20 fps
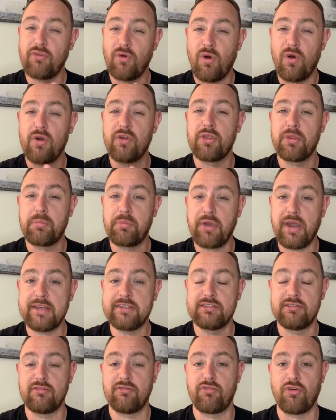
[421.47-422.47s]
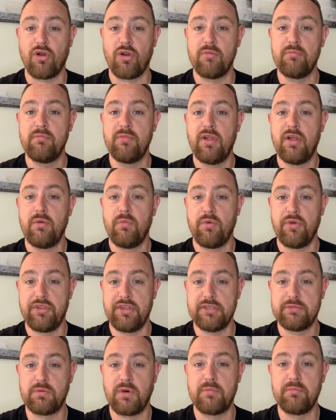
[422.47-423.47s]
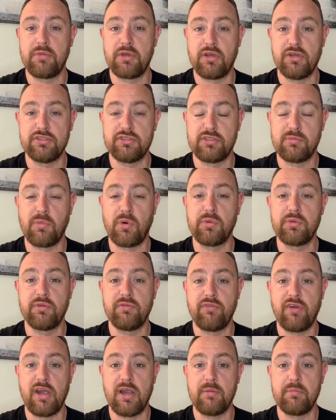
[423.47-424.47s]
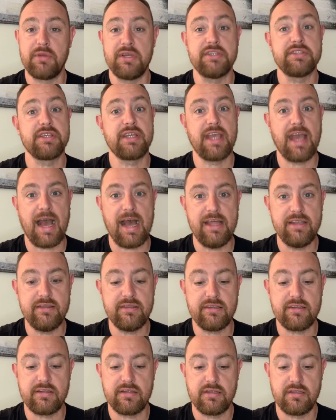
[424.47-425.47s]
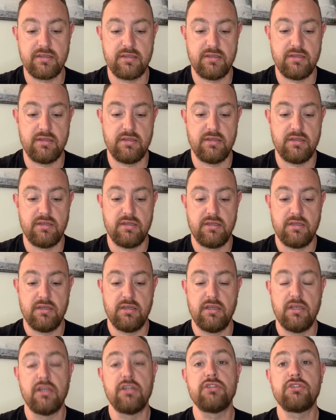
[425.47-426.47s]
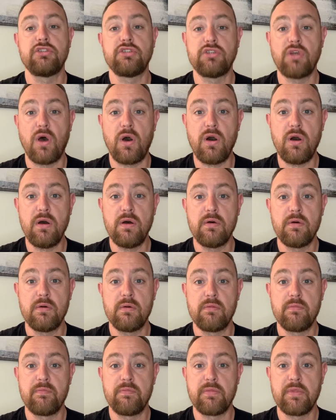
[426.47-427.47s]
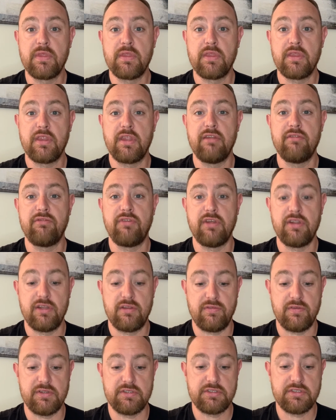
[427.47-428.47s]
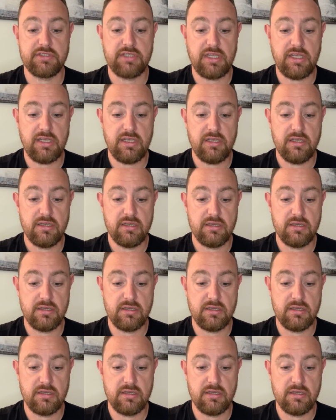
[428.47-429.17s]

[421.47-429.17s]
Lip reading: or the present form with this one because it's a modal verb is can't, saw, the infinitive is see,